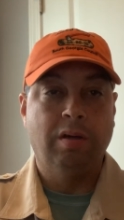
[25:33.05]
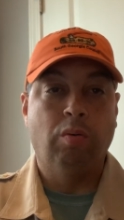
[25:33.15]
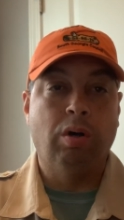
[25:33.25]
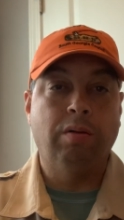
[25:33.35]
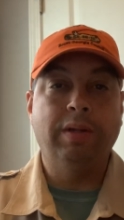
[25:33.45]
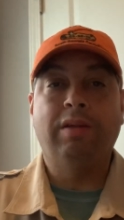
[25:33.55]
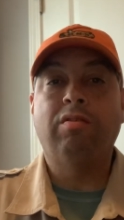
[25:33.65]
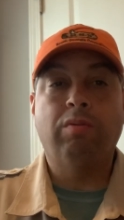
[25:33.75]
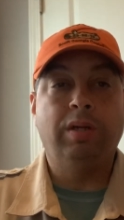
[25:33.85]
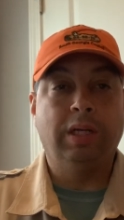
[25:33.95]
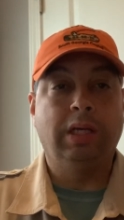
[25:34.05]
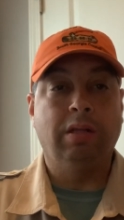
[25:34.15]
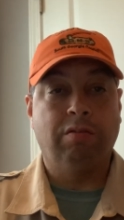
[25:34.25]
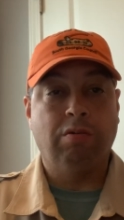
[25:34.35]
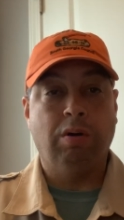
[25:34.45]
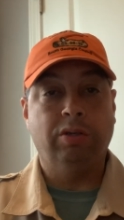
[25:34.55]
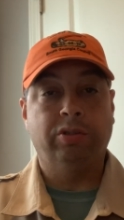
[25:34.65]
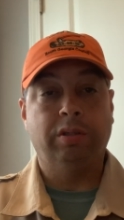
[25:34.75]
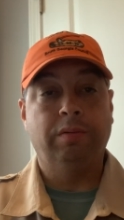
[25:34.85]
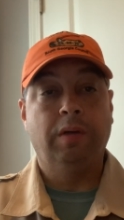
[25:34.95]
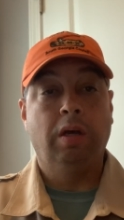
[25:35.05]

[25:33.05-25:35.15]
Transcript: Well, that's a ridiculous question.